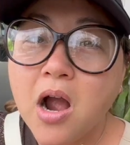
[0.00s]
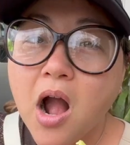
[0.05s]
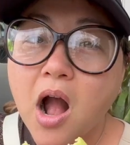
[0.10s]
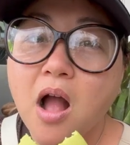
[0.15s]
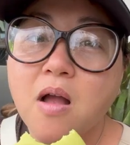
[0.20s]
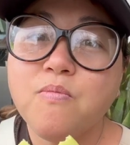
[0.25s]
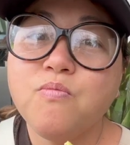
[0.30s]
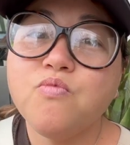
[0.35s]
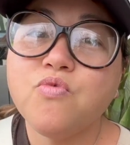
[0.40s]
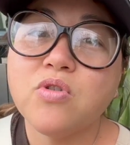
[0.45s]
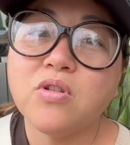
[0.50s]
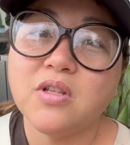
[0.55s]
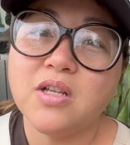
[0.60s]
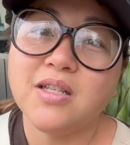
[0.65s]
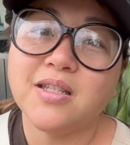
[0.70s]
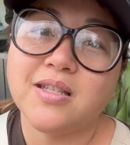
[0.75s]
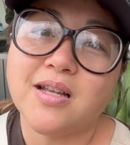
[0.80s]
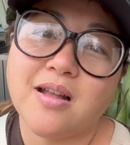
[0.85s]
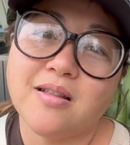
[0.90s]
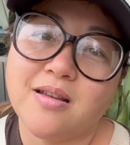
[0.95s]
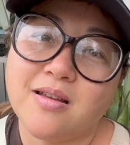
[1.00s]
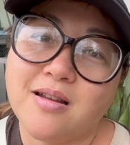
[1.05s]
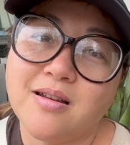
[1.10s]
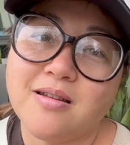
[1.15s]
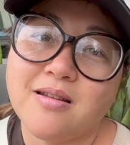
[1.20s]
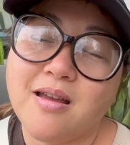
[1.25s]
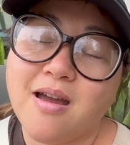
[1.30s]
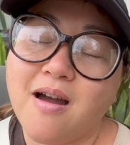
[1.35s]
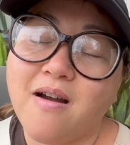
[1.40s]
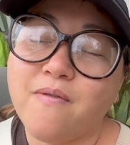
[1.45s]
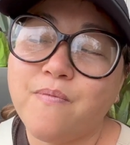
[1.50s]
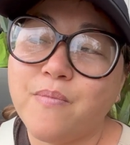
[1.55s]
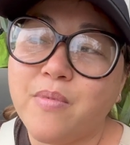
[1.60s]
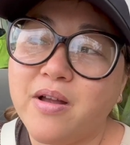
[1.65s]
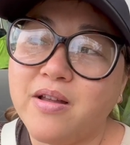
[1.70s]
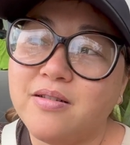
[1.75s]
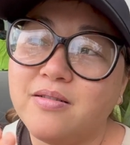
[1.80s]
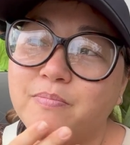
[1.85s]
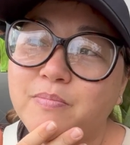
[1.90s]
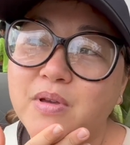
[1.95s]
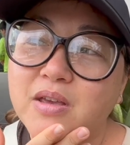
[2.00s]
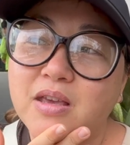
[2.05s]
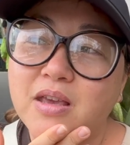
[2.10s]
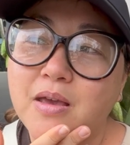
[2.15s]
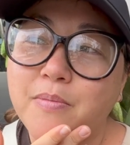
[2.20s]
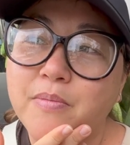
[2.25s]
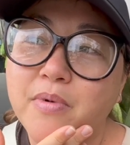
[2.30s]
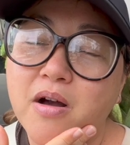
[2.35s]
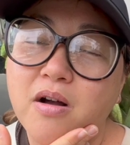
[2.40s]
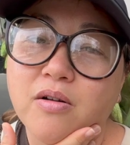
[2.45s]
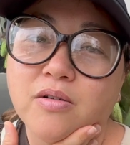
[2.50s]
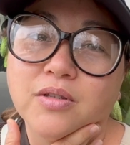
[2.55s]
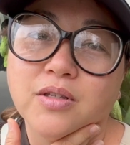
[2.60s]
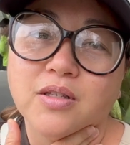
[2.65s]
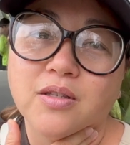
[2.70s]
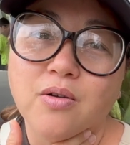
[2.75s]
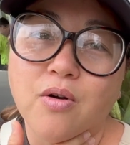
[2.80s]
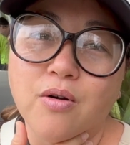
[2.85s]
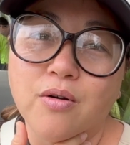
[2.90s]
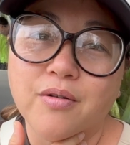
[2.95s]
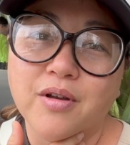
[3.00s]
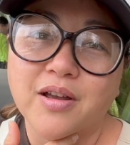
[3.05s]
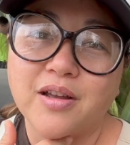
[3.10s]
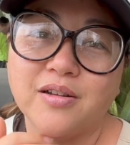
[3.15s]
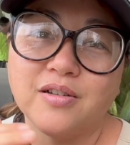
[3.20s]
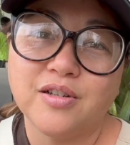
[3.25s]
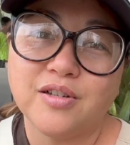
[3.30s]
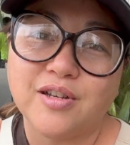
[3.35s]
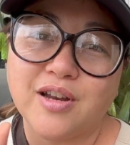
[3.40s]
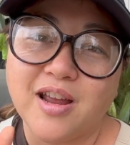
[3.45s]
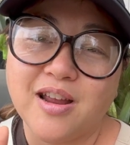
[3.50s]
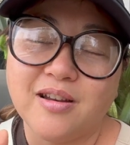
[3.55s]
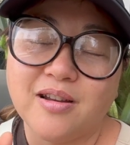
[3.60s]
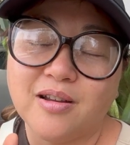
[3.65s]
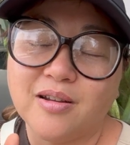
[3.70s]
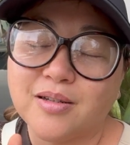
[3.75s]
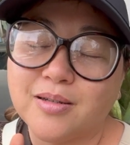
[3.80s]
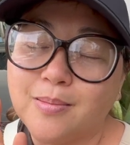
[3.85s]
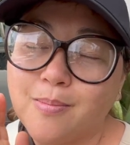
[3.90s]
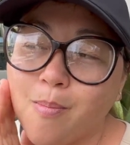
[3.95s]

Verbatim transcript: I'm really sad they didn't have my Mickey Mouse orange Danish